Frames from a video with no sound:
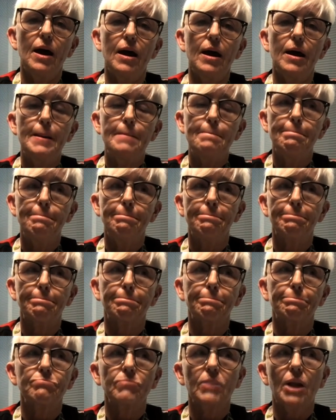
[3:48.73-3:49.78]

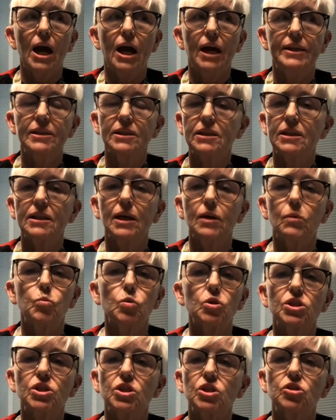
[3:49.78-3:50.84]
And it
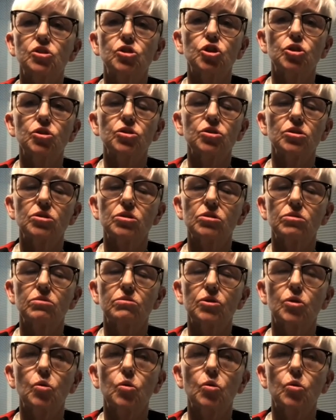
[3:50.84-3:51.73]
was just,